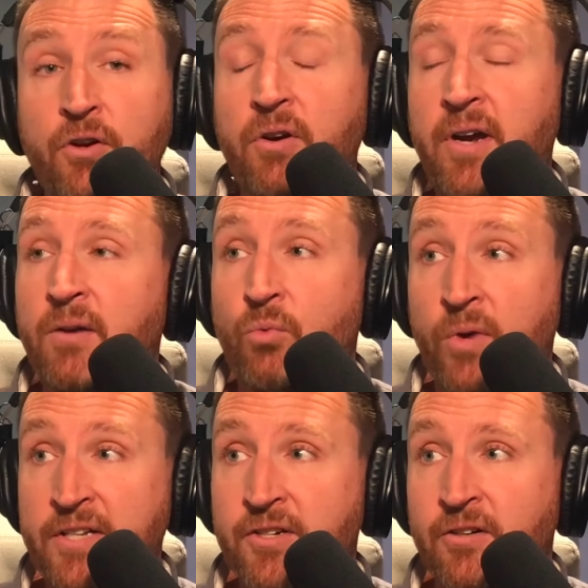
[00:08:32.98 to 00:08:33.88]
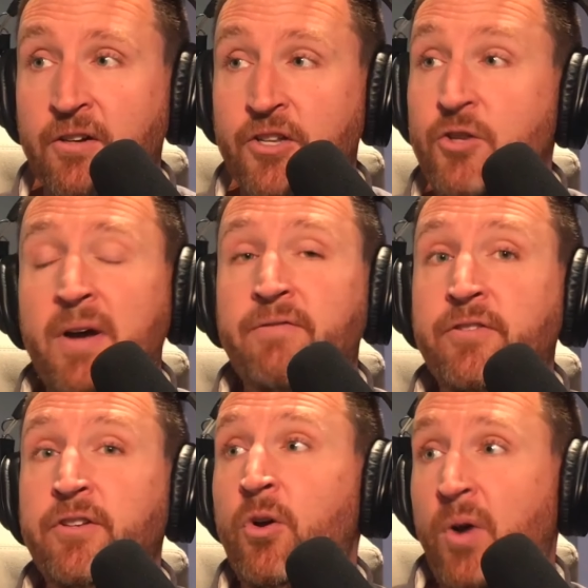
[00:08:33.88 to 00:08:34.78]
you're a renter, you have
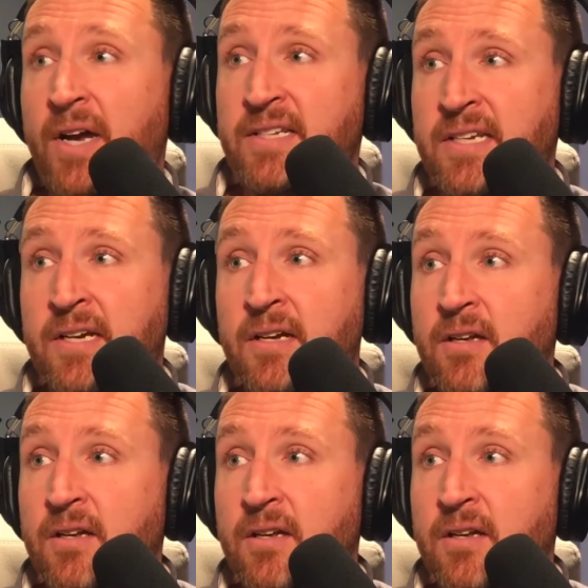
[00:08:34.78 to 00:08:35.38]
no idea